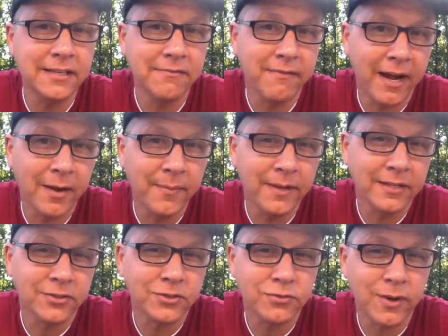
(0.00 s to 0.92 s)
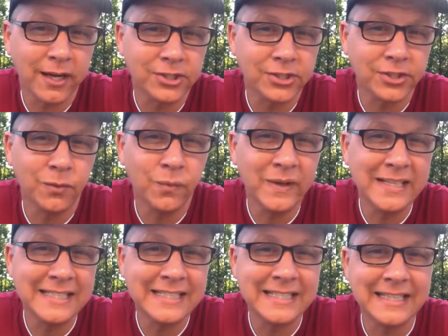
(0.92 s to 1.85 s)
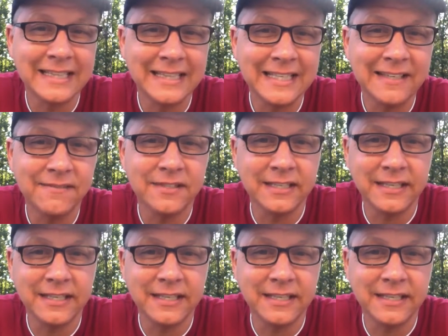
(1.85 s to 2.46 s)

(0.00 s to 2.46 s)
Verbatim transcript: environment and structure Winston lives